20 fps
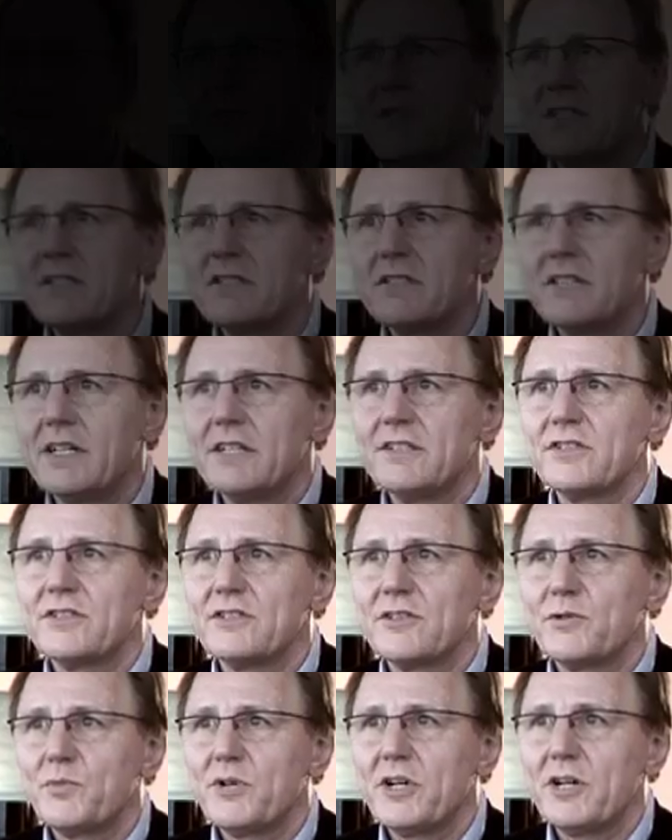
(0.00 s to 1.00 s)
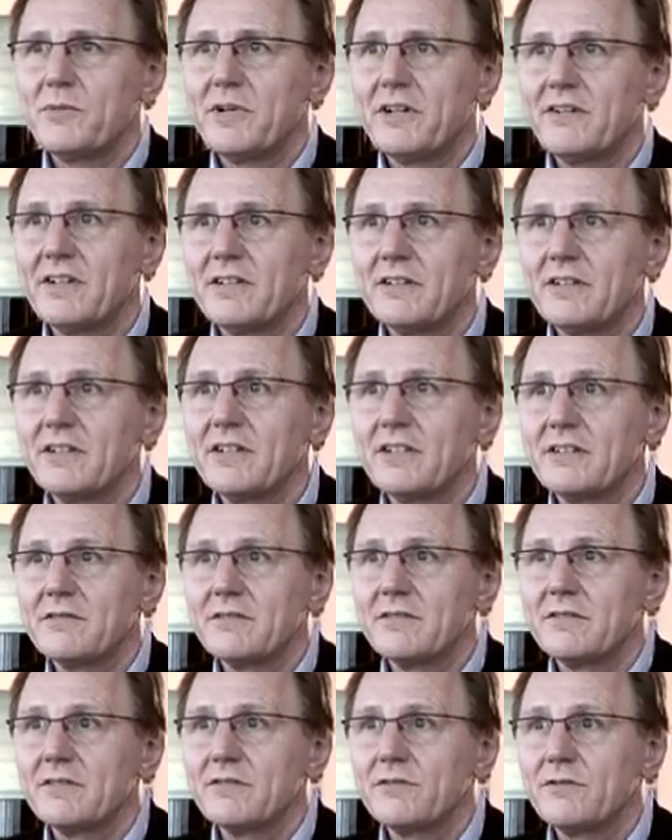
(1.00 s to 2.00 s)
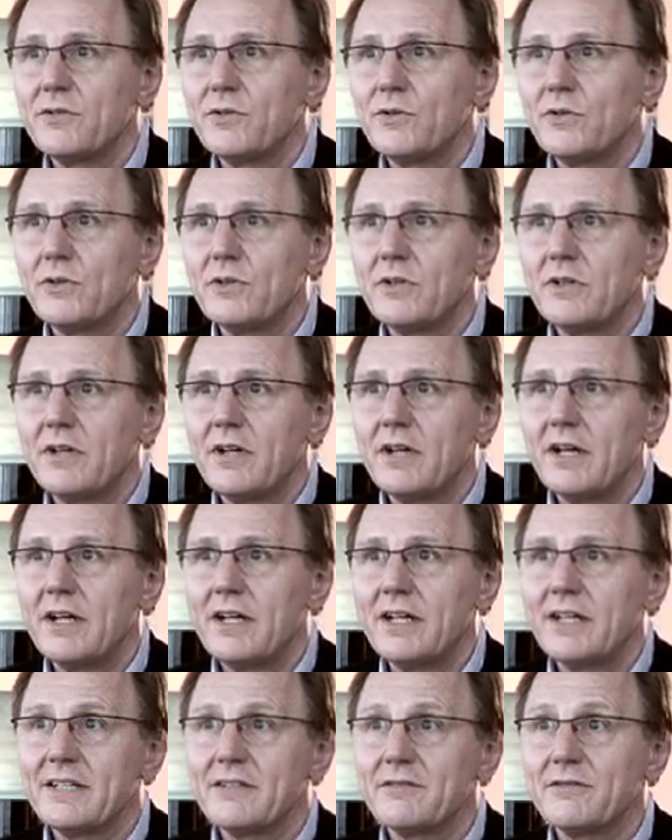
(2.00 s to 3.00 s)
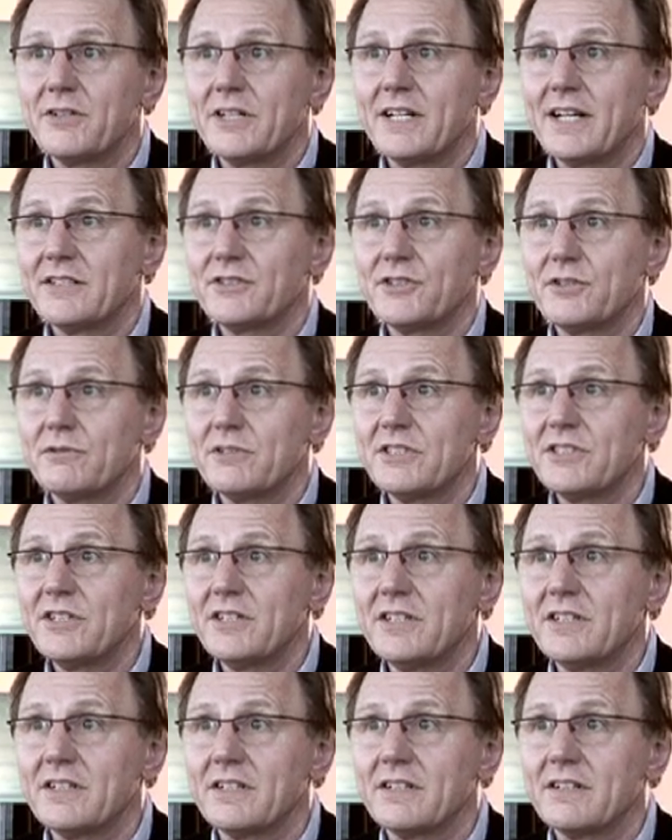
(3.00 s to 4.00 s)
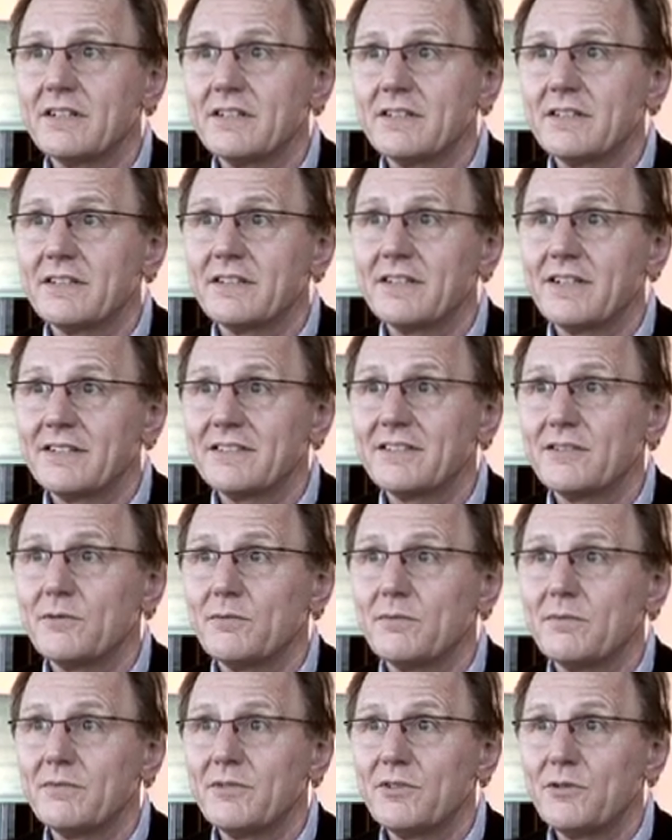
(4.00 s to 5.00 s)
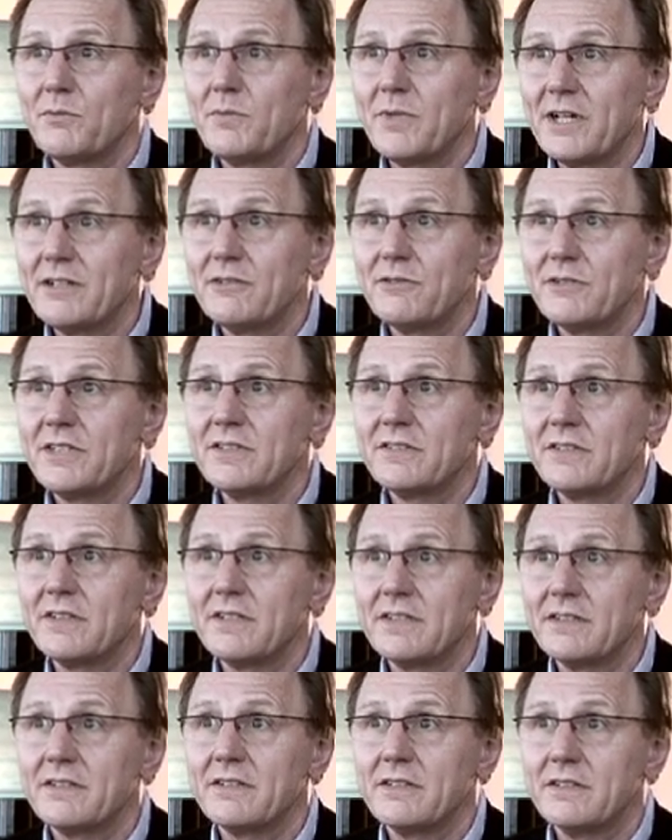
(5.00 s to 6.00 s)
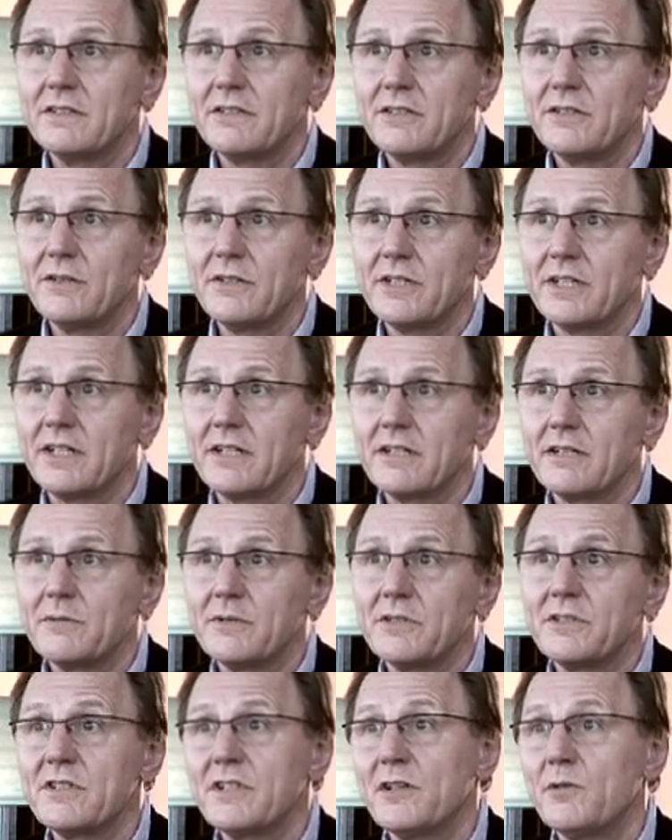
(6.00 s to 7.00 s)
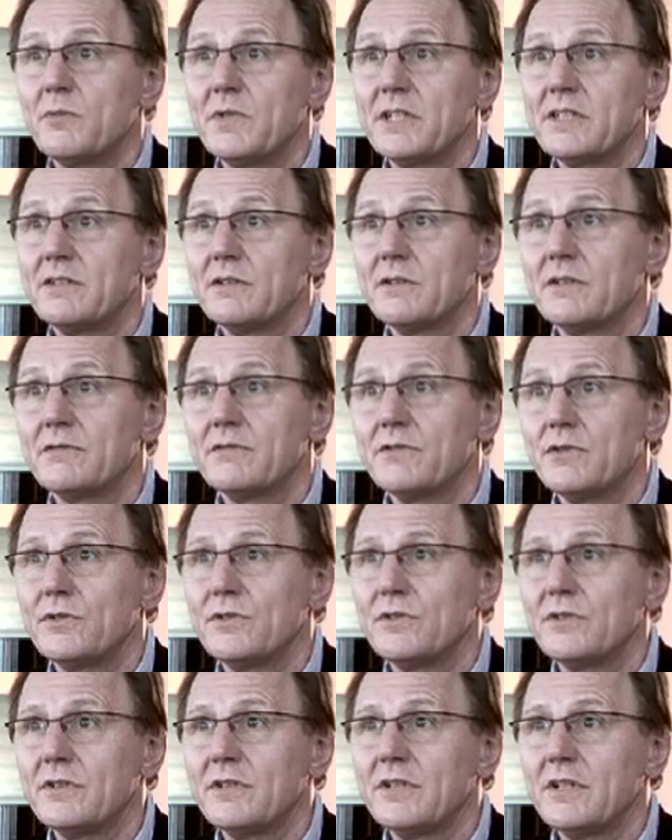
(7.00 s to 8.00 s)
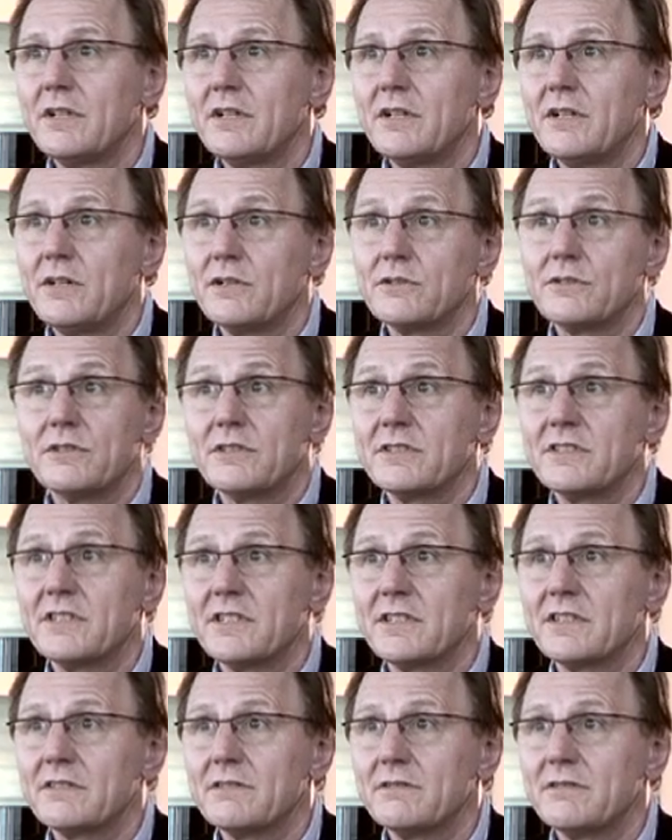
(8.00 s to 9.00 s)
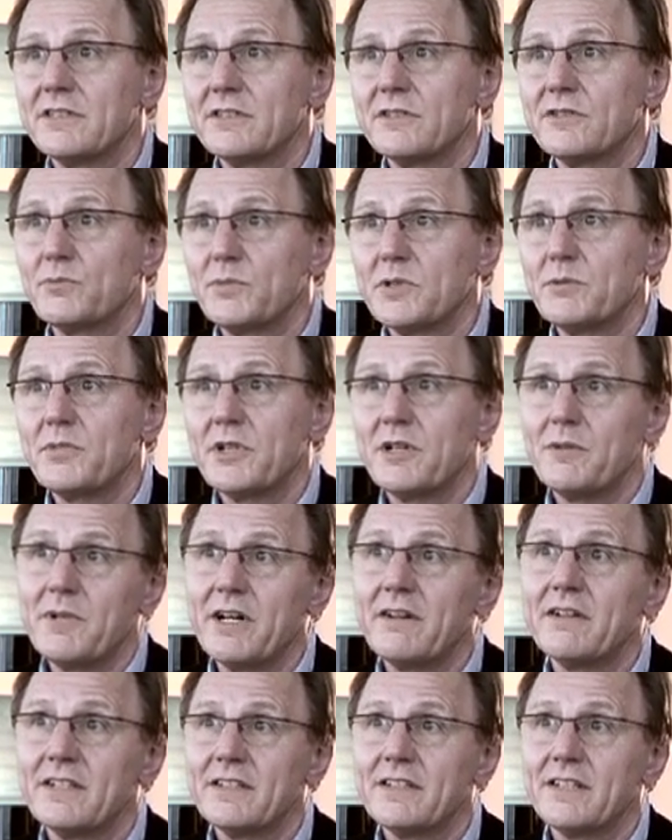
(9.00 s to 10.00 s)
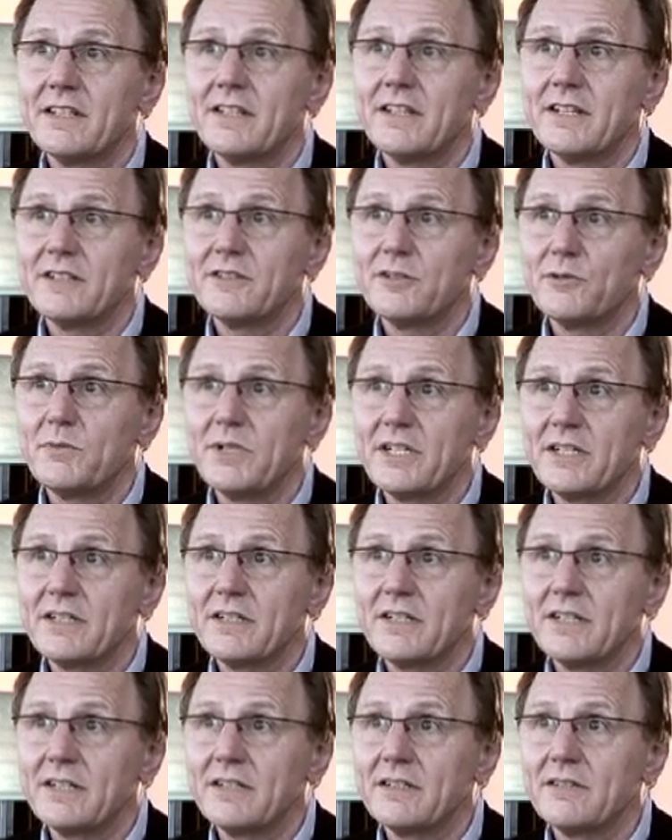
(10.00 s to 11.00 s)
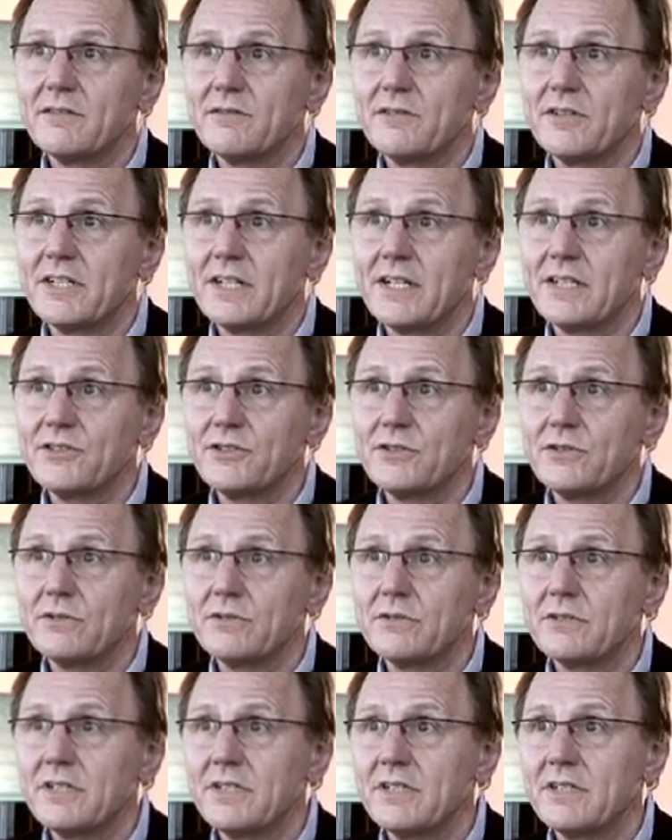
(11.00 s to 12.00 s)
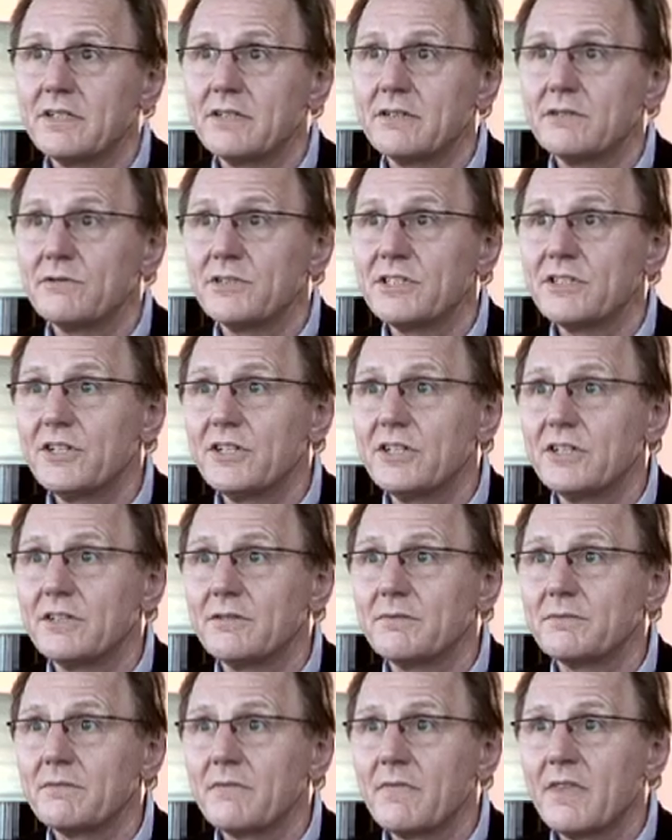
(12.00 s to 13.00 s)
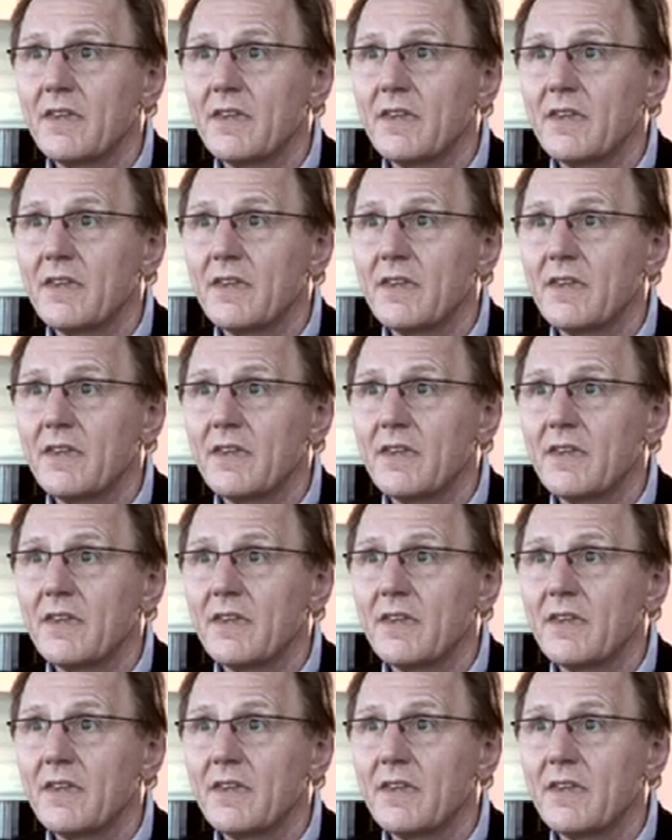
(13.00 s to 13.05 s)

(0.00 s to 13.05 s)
Business angels are primarily looking for a financial return. I think that's the main reason they're doing it. I mean, some may do it for altruistic reasons, but primarily they're there to make a financial return.